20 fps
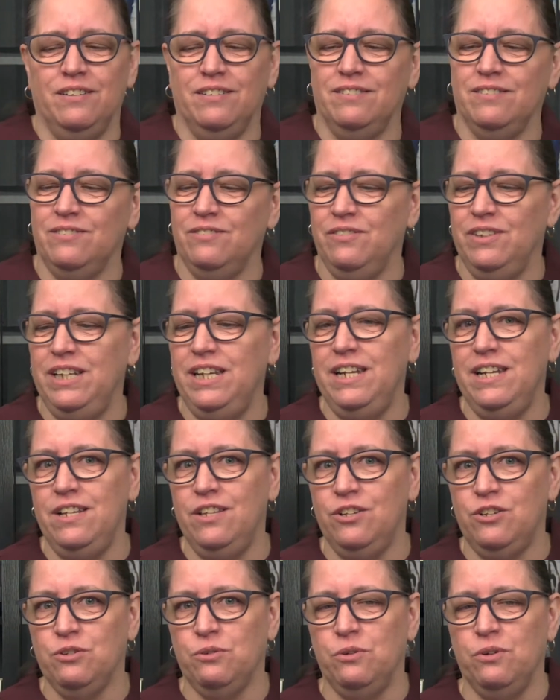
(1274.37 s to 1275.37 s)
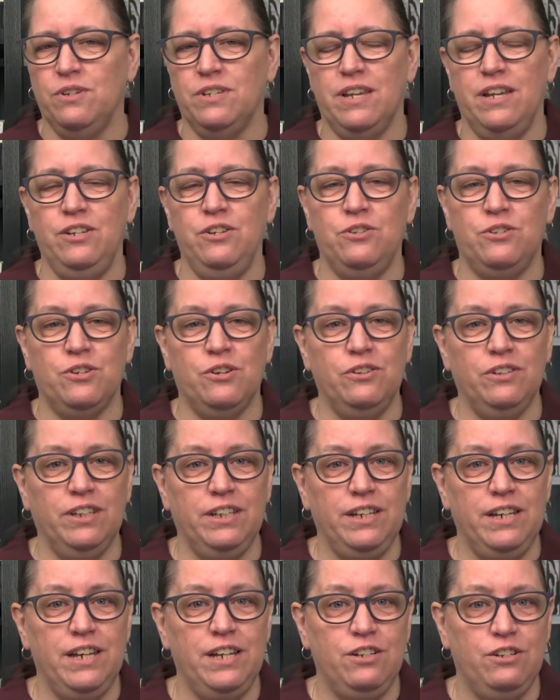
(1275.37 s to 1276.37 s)
we need the tools. And you
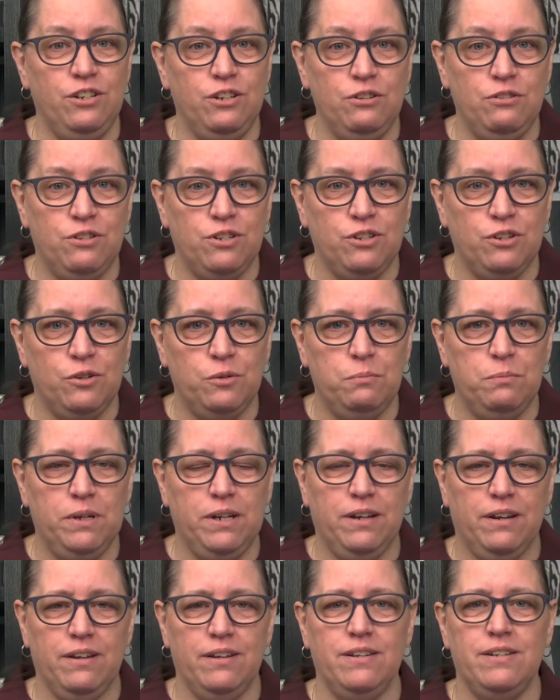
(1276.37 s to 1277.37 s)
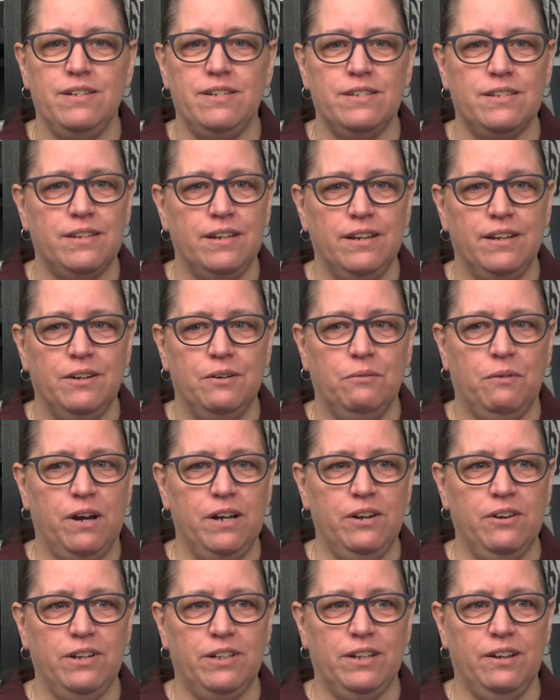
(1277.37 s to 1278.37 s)
certainly need YouTube because while
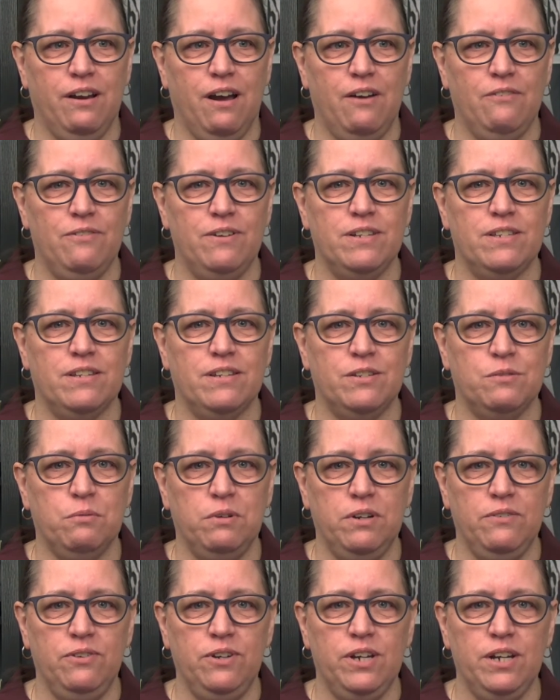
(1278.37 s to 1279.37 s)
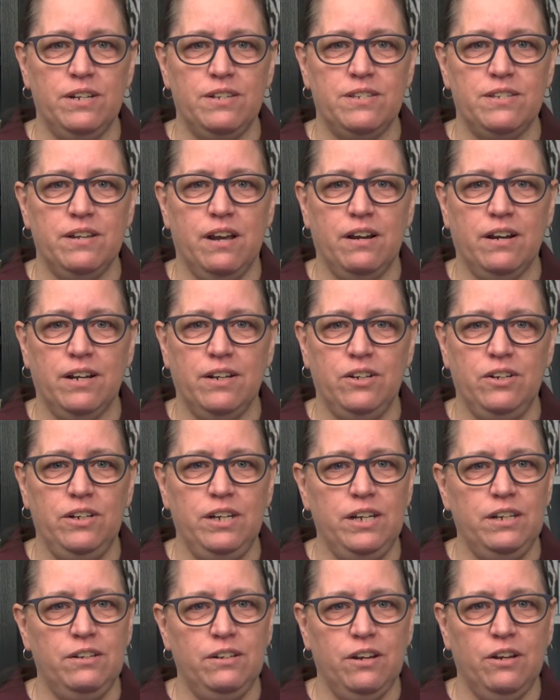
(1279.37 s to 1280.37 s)
you're at the office, because what if you get stuck and you
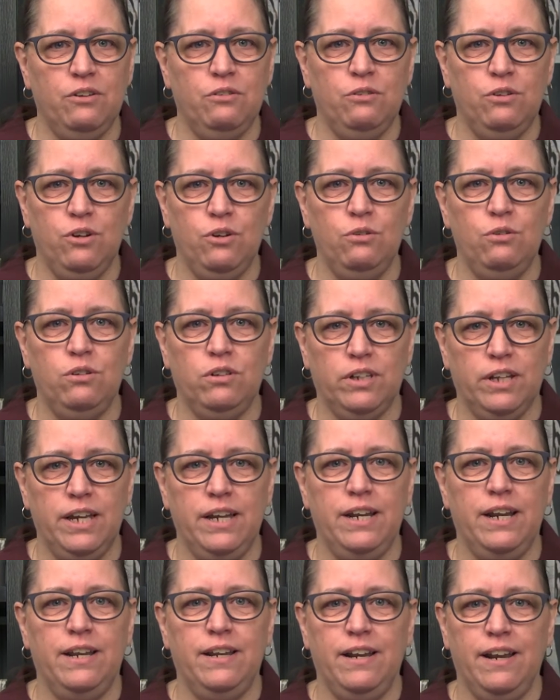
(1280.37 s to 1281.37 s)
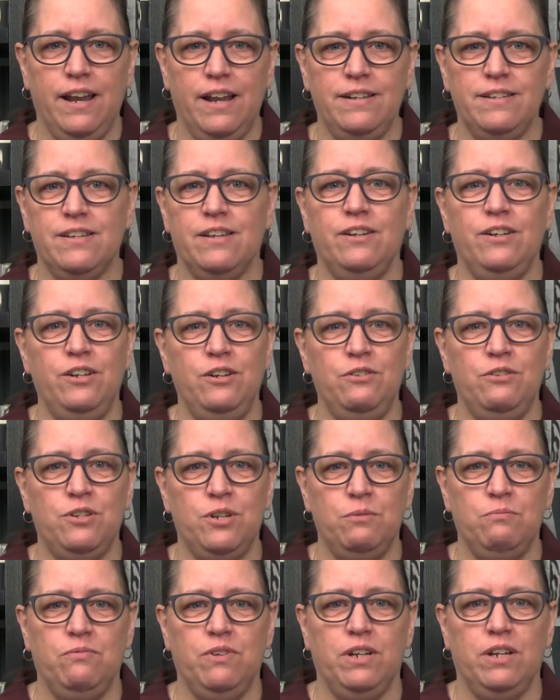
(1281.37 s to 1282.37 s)
need to go Google it and it ends on a
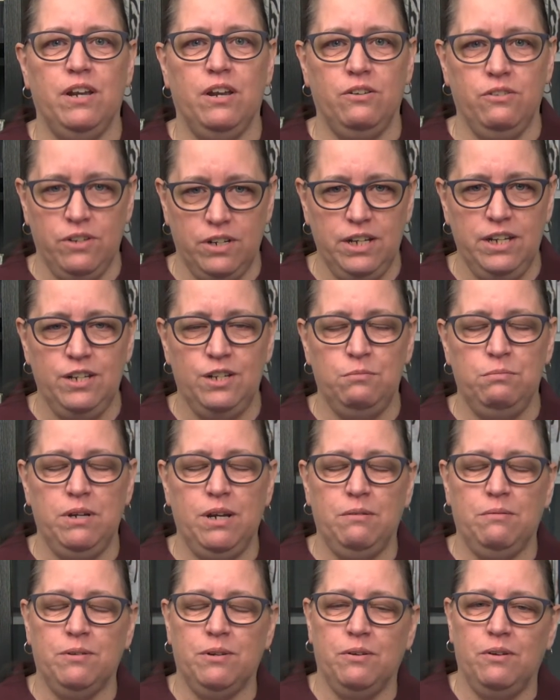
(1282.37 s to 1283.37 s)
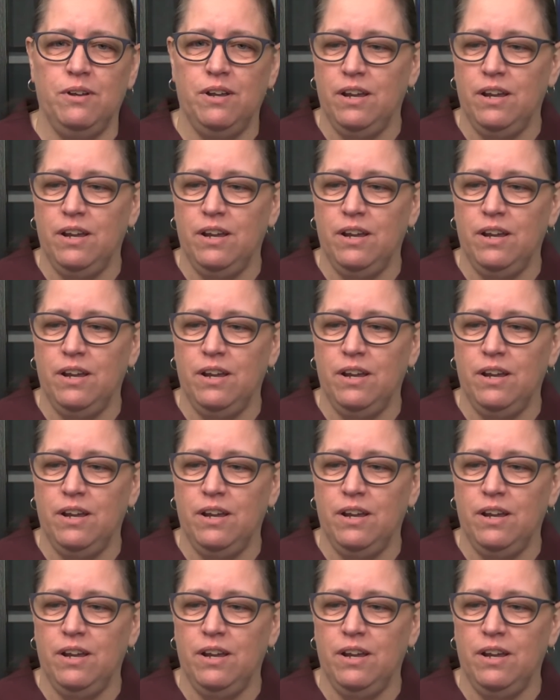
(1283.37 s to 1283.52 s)
YouTube video? You need to be able to,